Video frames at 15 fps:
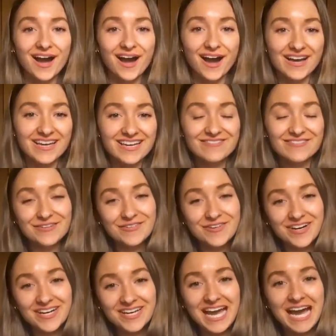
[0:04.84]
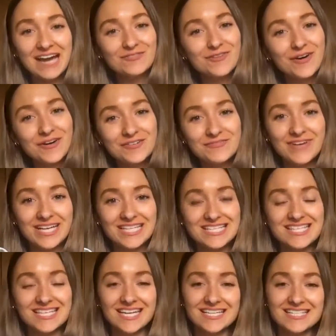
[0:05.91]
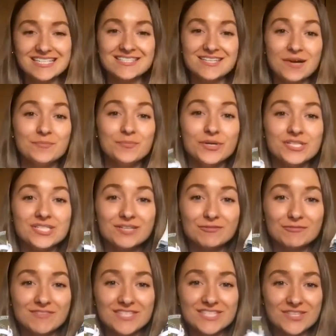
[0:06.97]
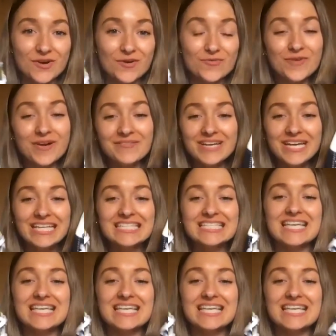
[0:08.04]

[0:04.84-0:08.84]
Hi everyone, and welcome back to the latest unboxing with the Soul Women's,